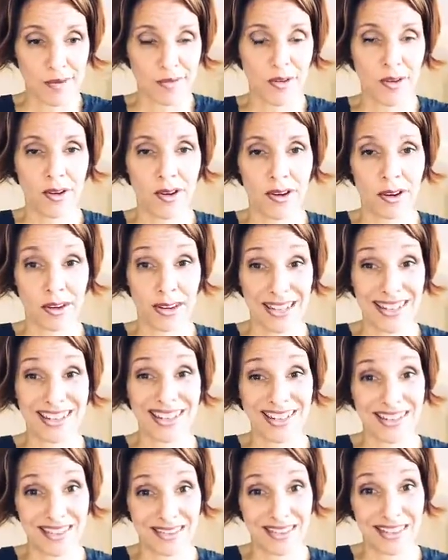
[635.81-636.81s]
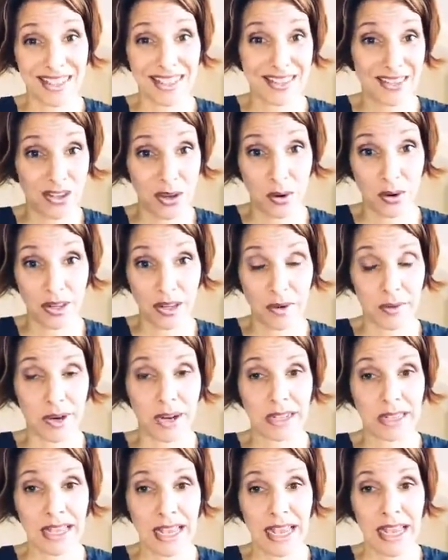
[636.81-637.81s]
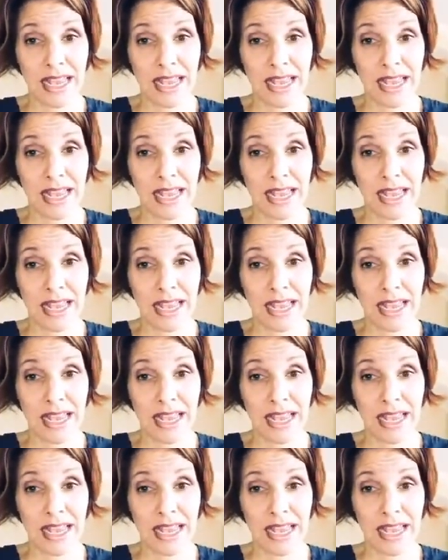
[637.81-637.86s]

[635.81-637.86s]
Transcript: phone, because this totally works.